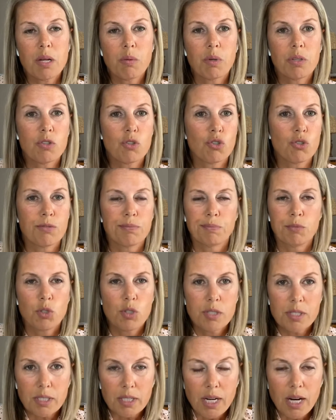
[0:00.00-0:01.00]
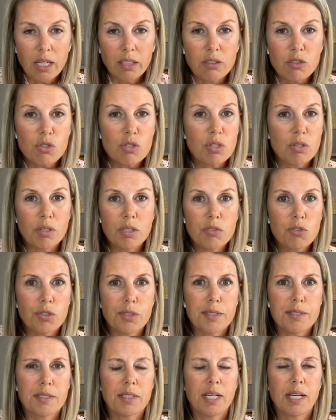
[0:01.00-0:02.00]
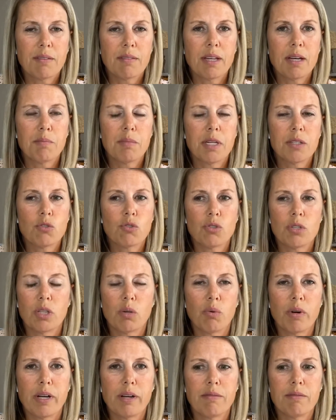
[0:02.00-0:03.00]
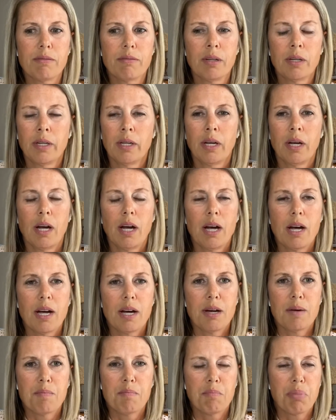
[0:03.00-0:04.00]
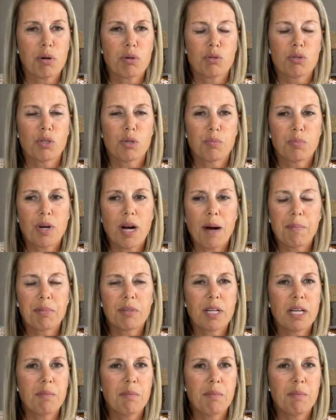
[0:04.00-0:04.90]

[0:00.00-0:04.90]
which she's a college student, she doesn't have that much in the way of personal property.